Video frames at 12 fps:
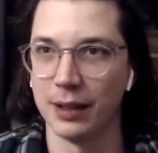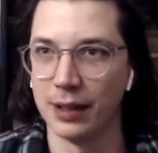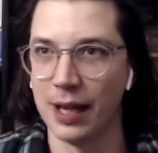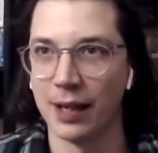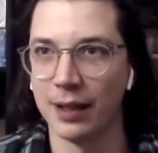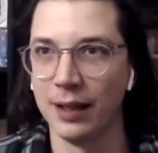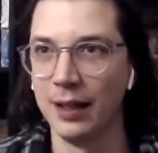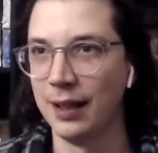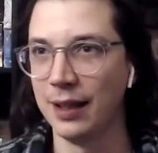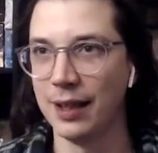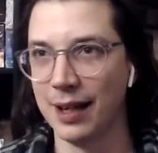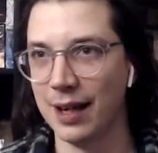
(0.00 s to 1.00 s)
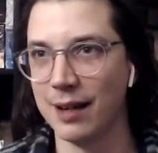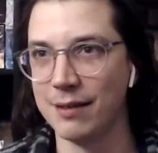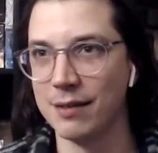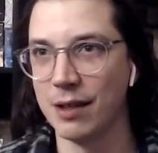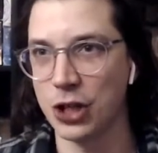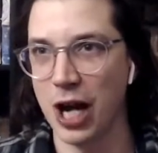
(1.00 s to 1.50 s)
like
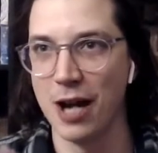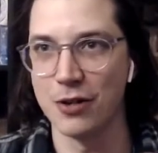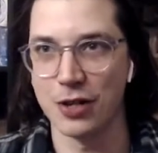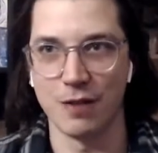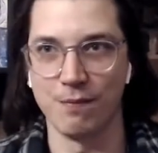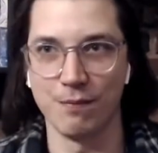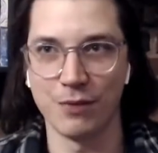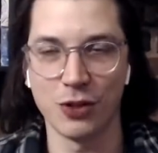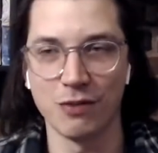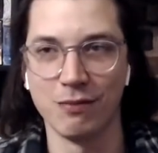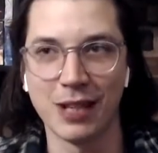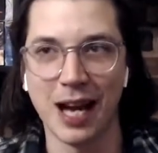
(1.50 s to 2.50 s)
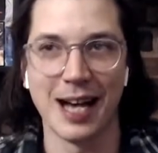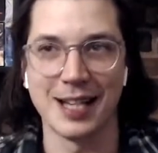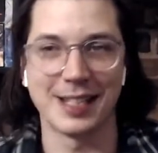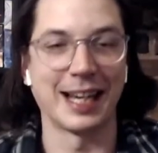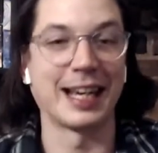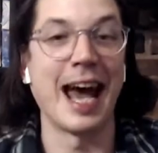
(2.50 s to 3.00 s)
Chandra
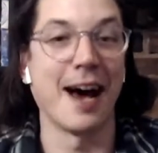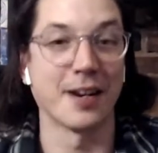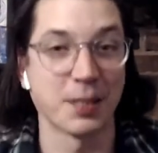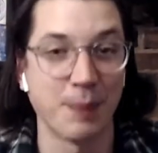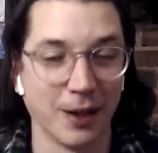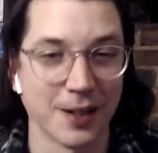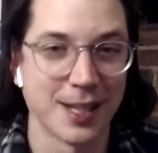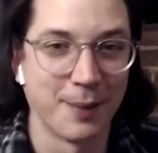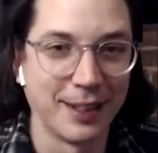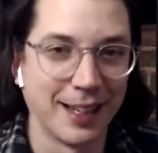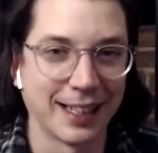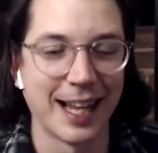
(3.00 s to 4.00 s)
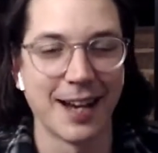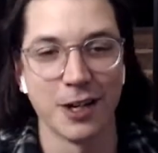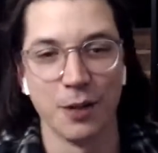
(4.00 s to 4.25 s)
casting a counter spell or something like that in your